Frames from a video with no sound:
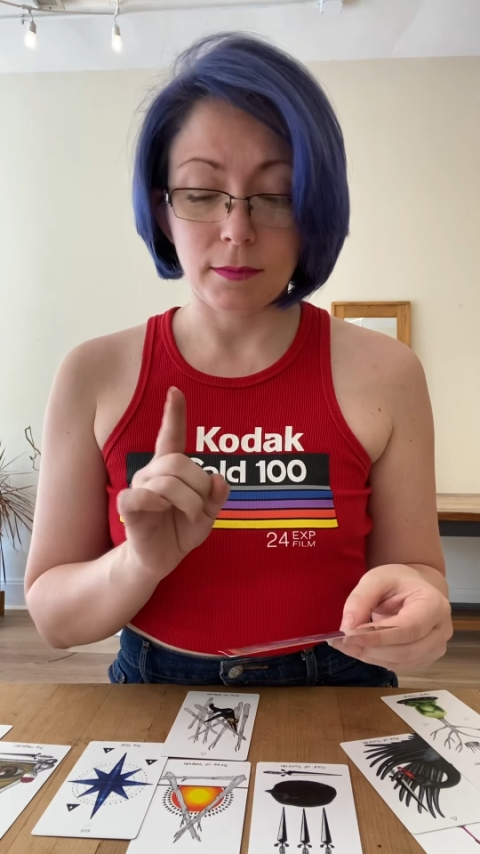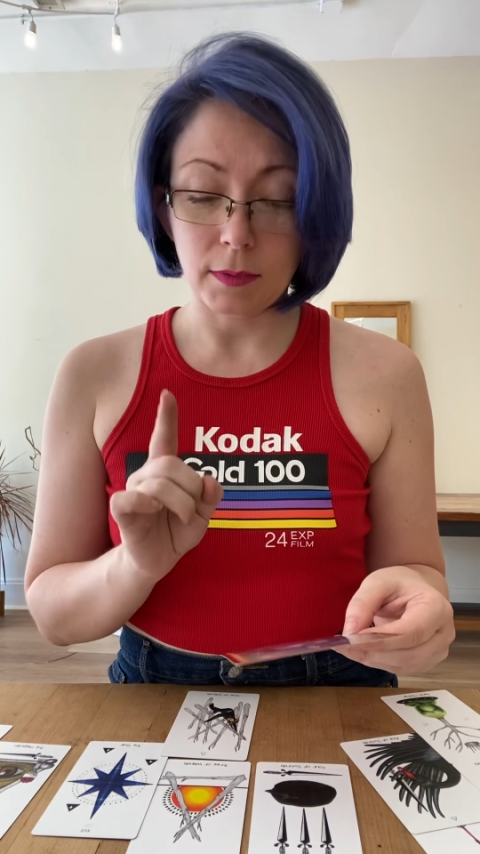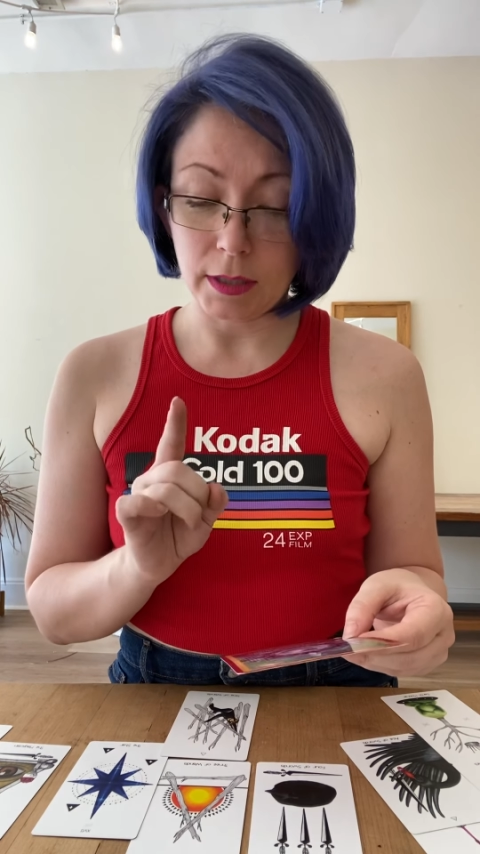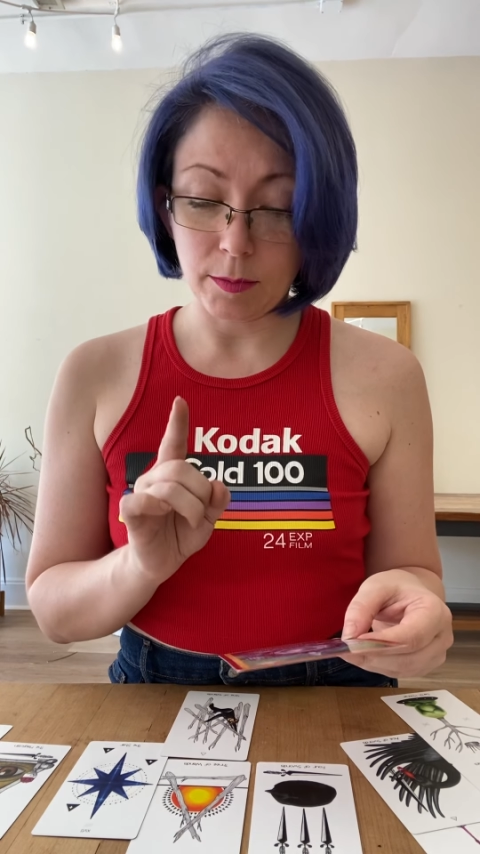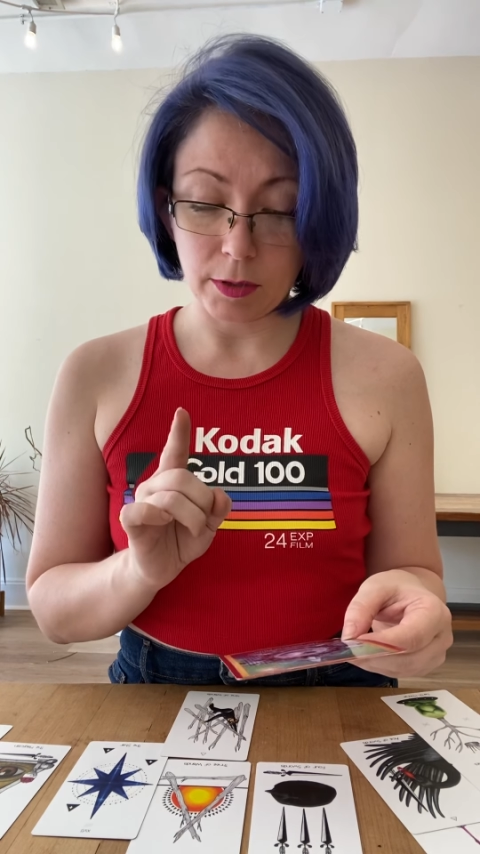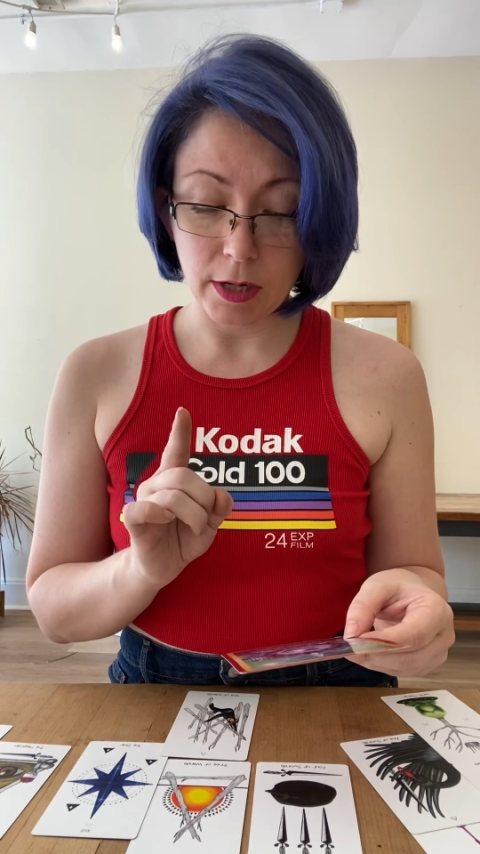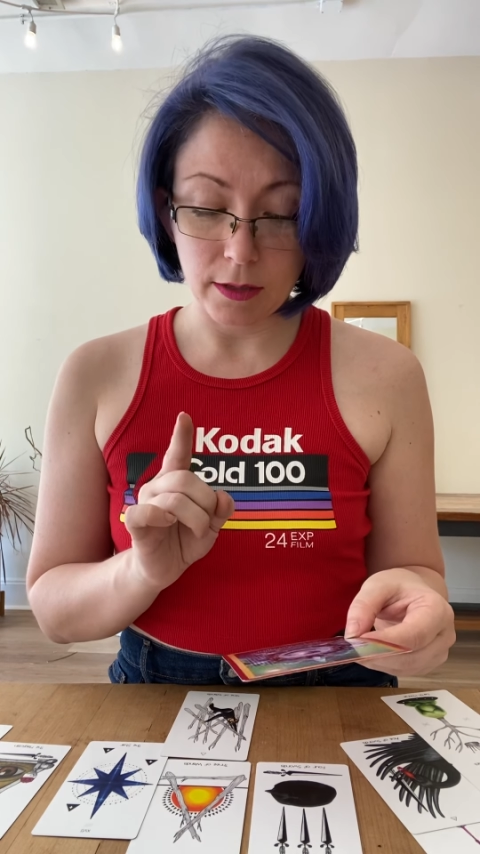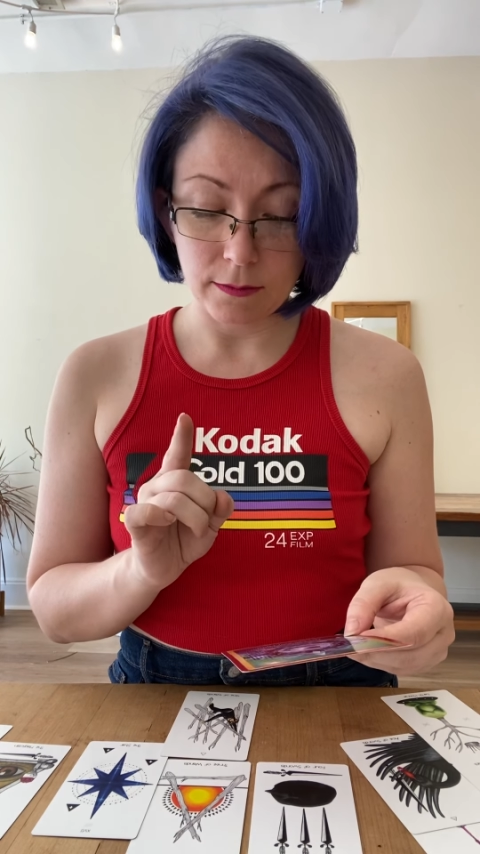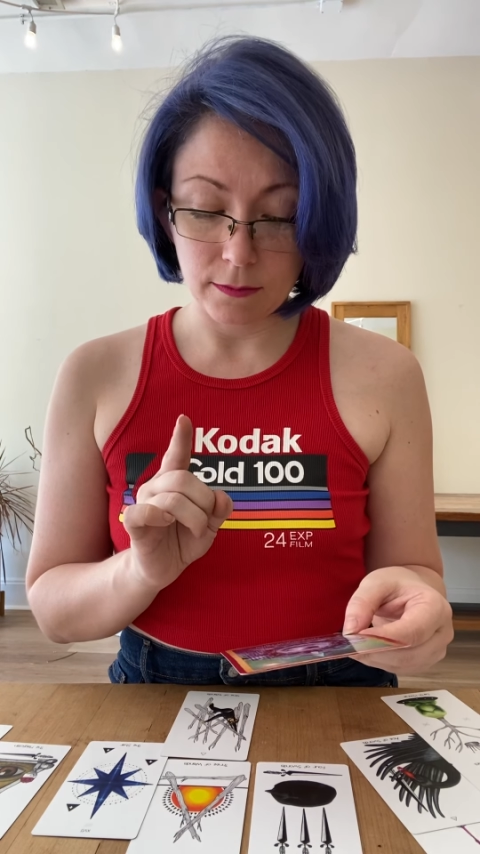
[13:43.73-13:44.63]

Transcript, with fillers: Libra.